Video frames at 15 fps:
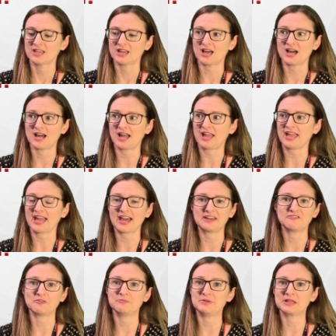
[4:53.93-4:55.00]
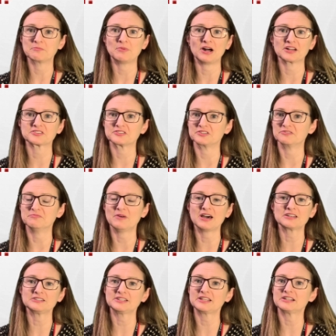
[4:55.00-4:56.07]
I have a big box of
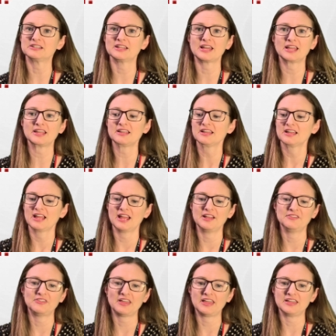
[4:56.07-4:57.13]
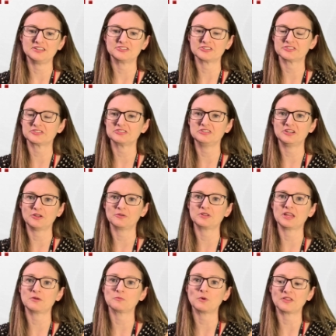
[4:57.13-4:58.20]
modeling clay and they just
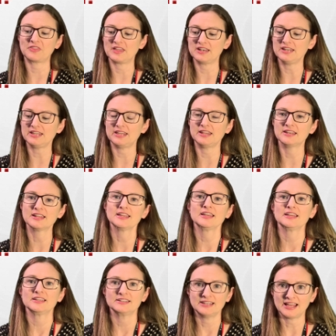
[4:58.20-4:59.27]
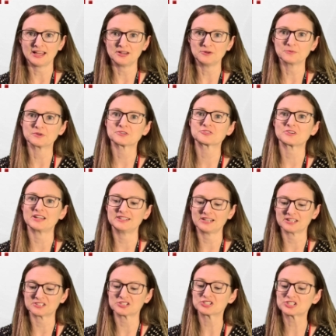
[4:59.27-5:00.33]
get what they need. Now we're trying
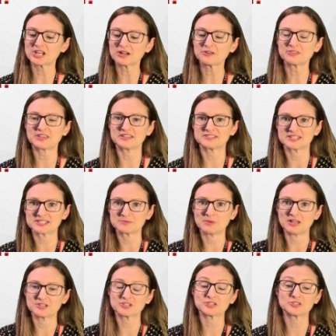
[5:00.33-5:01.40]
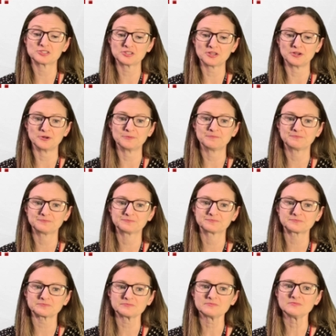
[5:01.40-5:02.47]
not to share things as much. So
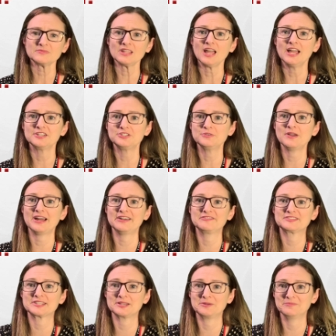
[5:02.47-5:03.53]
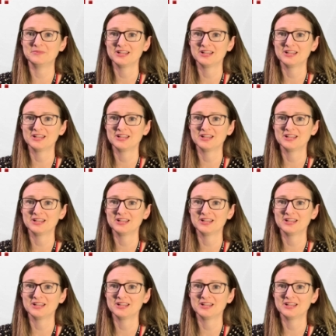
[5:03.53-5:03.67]
I do have some